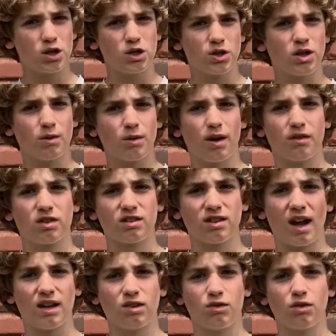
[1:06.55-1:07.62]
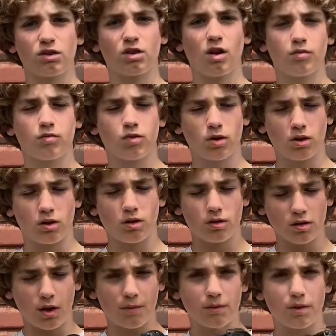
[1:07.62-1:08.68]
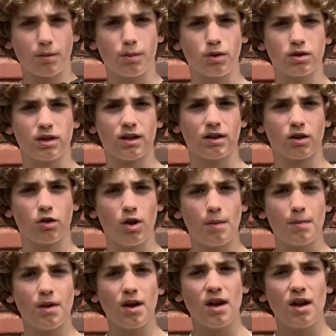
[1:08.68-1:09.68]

You can get whatever size feels comfortable to get the grip.